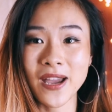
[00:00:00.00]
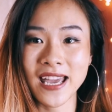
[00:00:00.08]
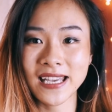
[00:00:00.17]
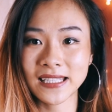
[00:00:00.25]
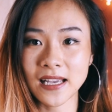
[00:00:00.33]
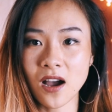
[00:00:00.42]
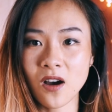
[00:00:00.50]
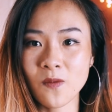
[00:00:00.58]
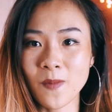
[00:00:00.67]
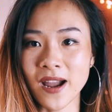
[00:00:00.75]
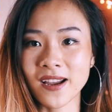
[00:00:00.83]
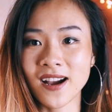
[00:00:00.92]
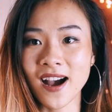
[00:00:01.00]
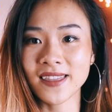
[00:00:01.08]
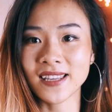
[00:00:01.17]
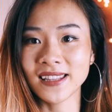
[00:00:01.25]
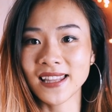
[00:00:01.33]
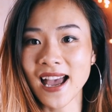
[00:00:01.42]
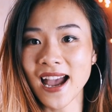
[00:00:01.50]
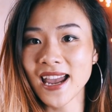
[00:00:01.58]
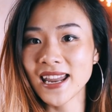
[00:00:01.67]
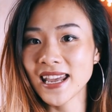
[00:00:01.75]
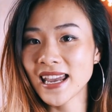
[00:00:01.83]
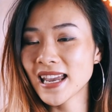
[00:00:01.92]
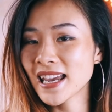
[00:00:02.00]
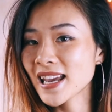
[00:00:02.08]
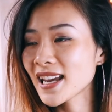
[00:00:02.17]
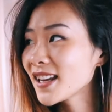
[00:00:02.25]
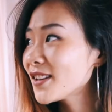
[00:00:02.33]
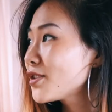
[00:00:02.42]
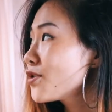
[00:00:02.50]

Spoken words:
way he's... Oh my god, the lighting.